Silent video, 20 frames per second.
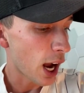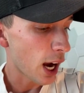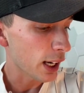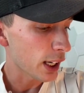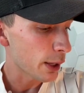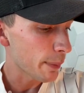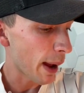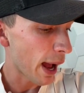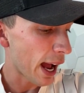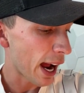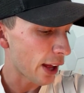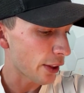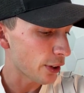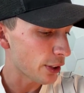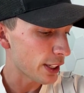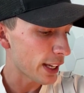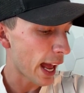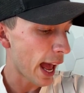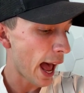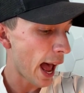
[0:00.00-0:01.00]
talking about
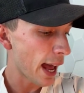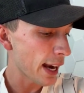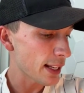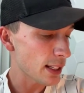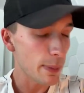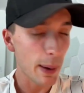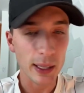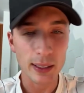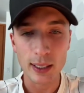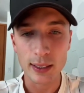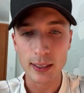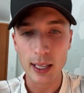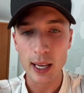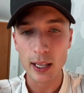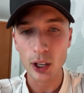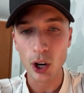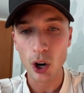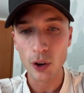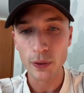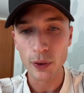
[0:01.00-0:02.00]
how their dad is about to
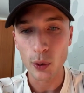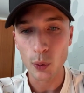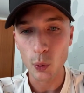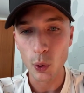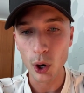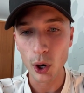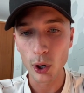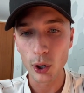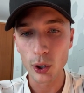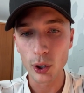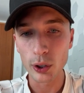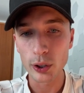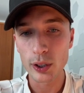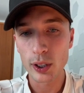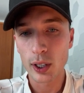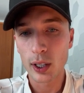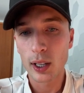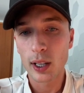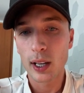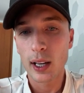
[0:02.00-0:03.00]
take over the
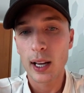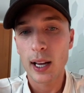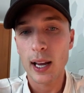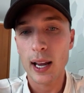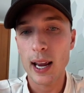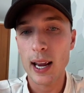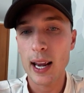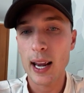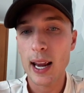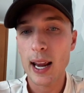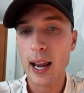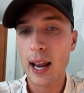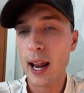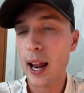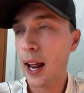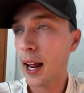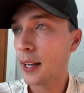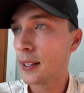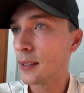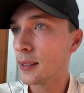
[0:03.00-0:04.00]
world,
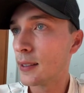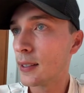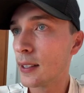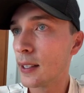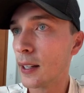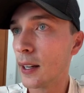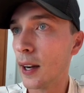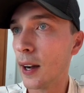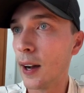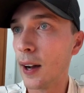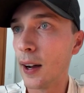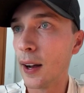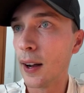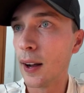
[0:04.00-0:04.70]
and